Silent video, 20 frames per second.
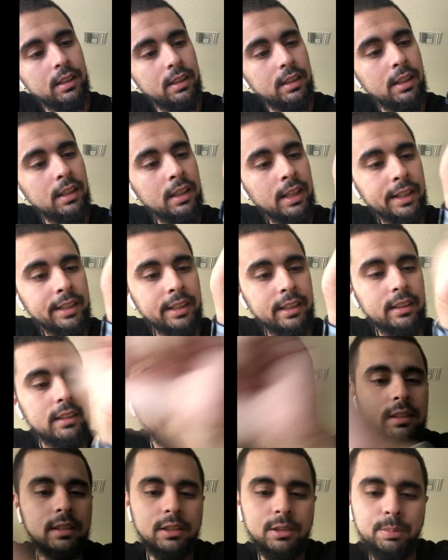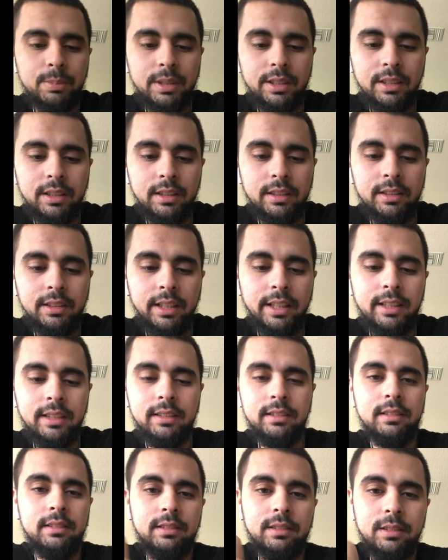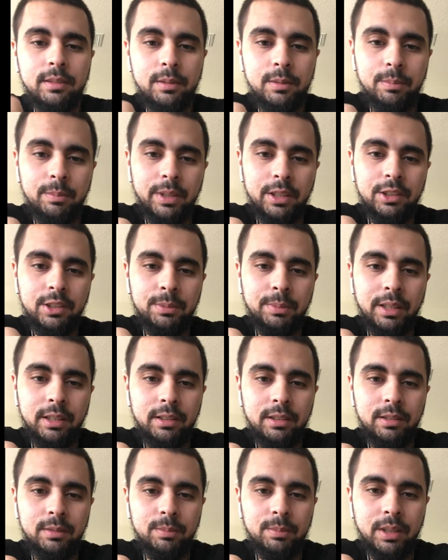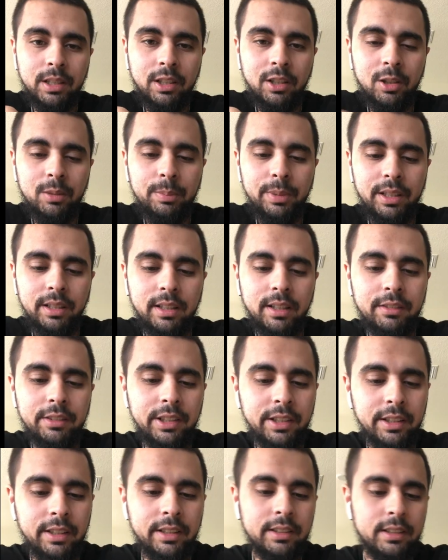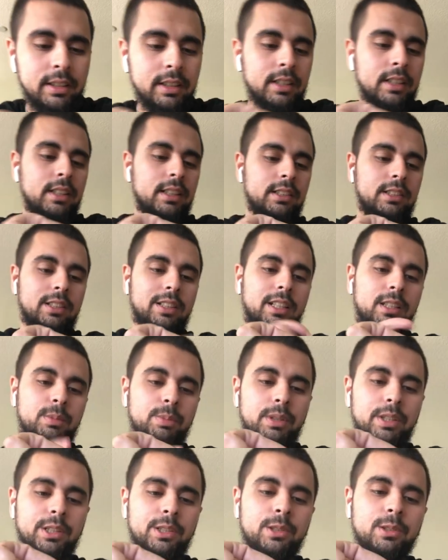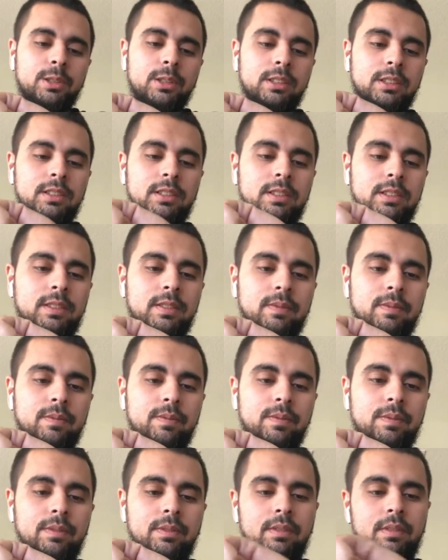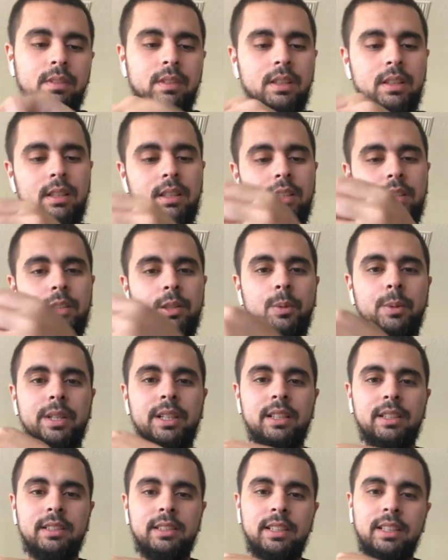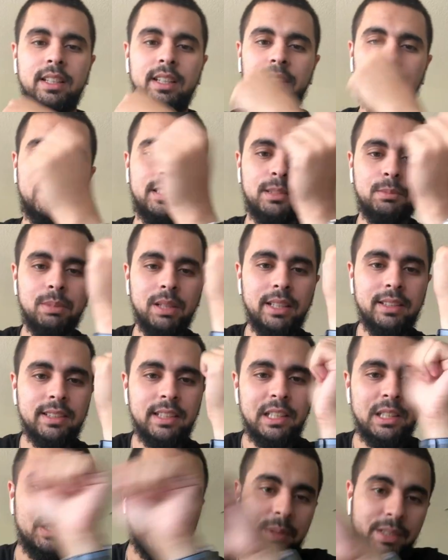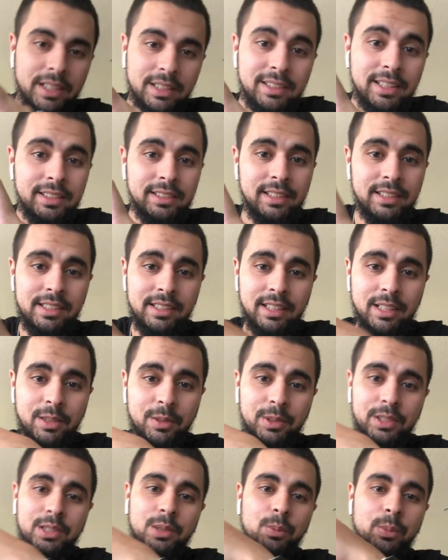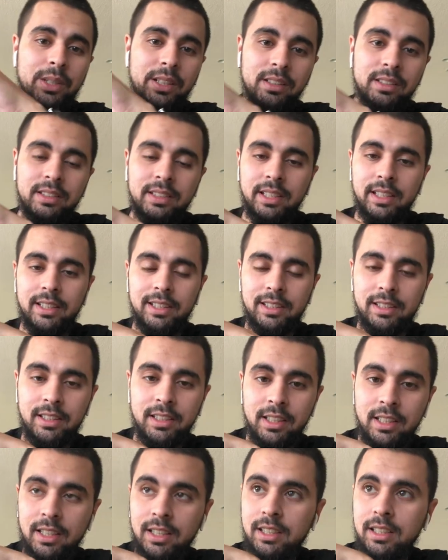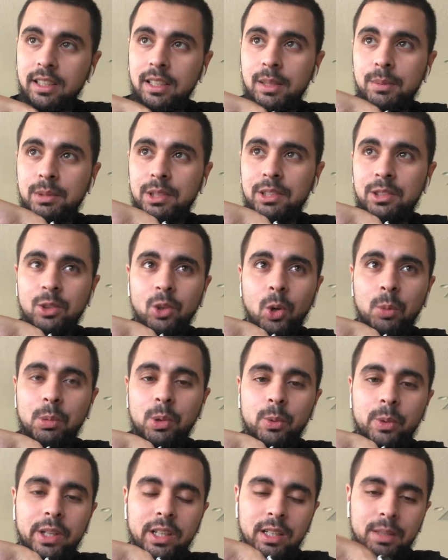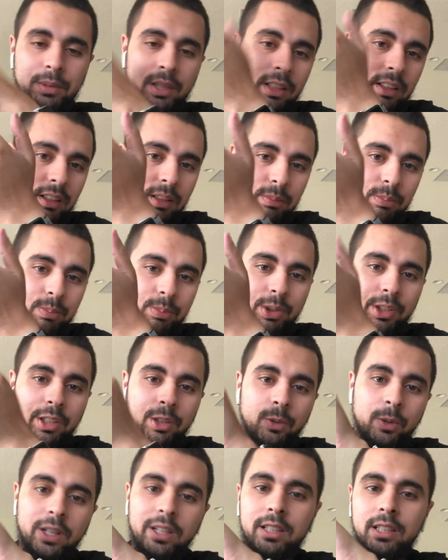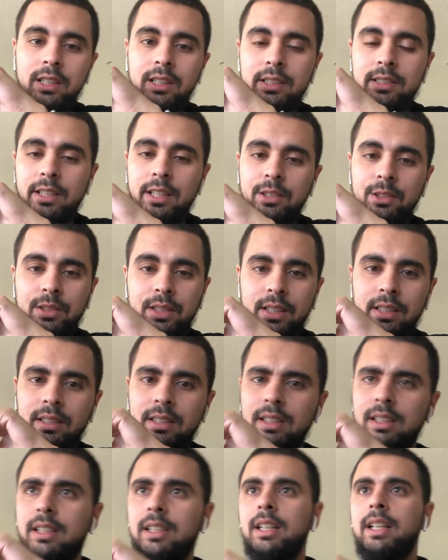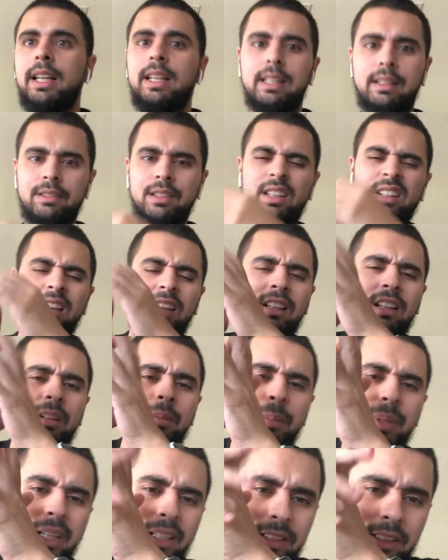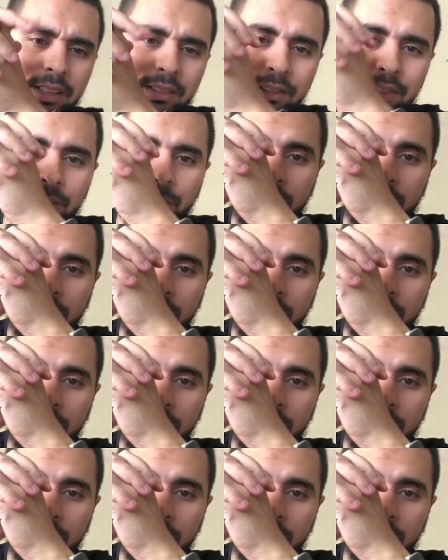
I like it. Looks pretty good. Yeah, measures my heartbeat and everything. So that's pretty cool. So we're gonna see how this plays out. I'm gonna test this out with some wear and tear, just normal wear. I'm not gonna put it in water because I don't think any of the nylon bands, even the